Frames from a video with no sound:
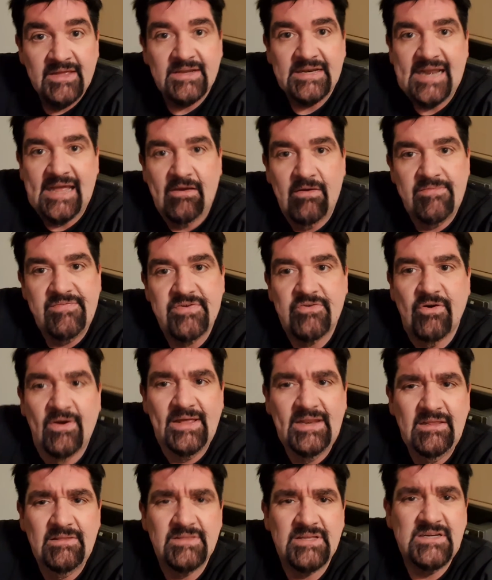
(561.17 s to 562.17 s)
Now, if you've got
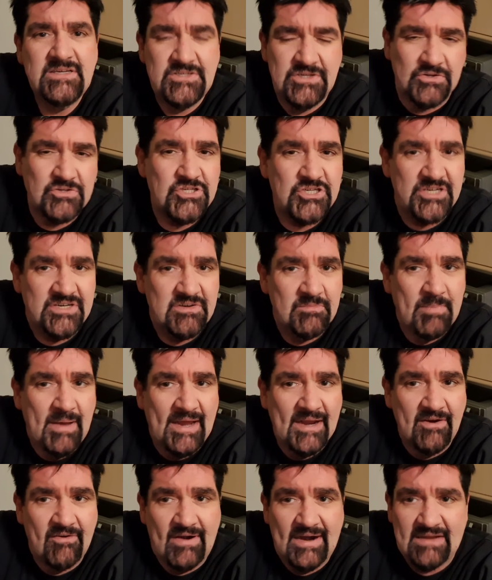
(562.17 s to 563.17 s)
anything dodgy in your
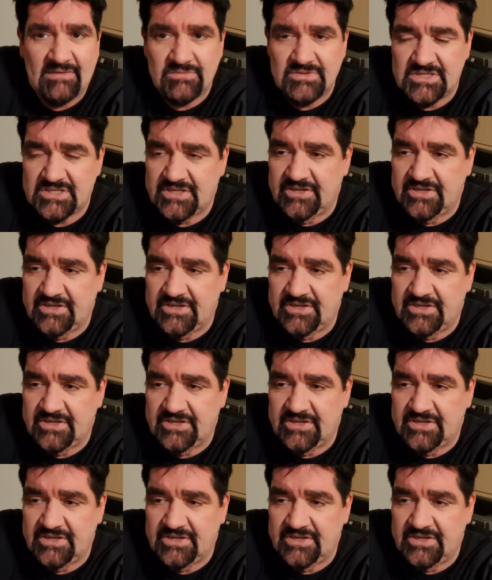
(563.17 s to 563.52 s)
background,